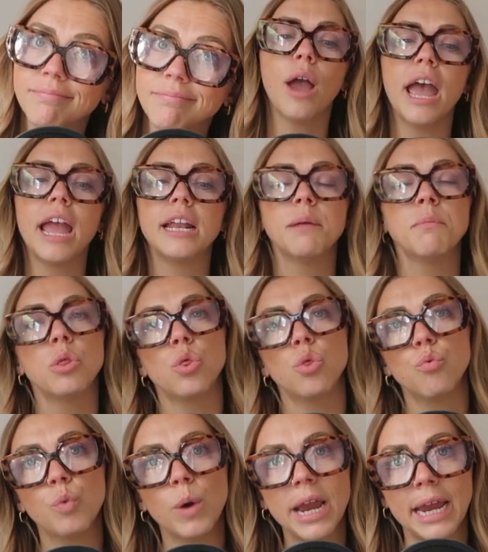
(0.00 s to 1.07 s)
Okay, number
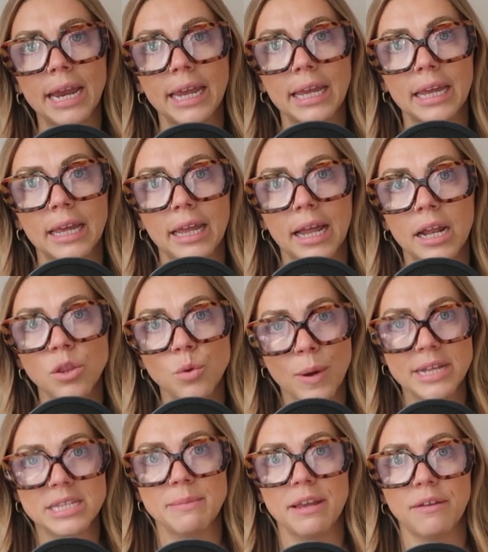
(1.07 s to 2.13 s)
3, another
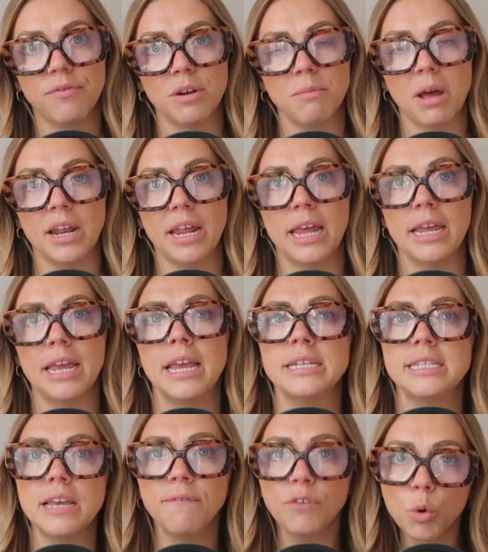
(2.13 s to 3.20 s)
way to make free money
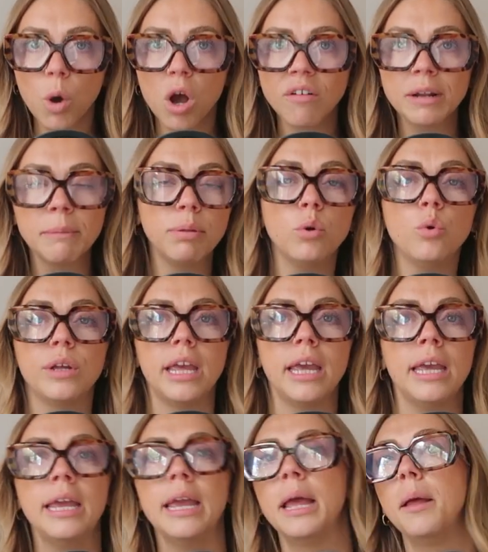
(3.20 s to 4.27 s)
is if you are an
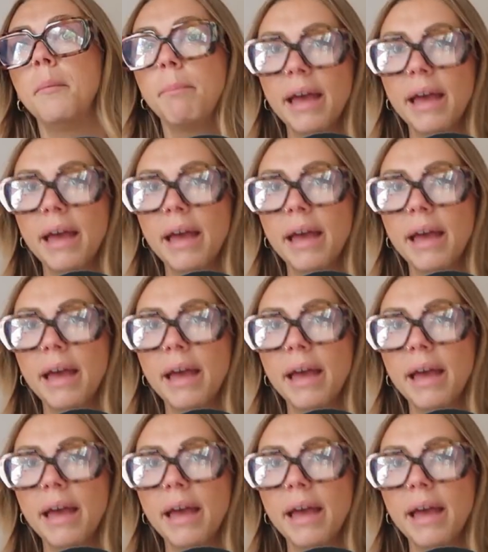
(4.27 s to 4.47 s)
employee,